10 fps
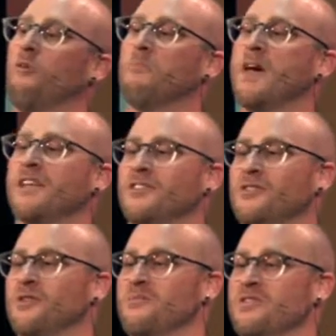men
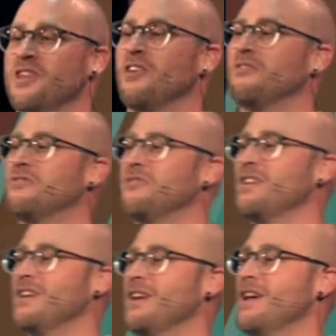to himself.
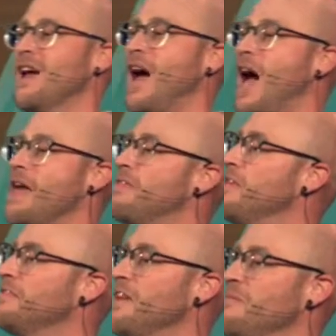I
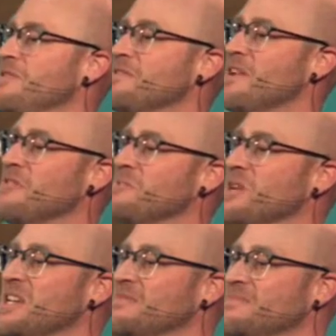think that means
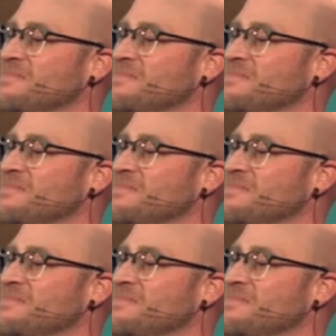everybody.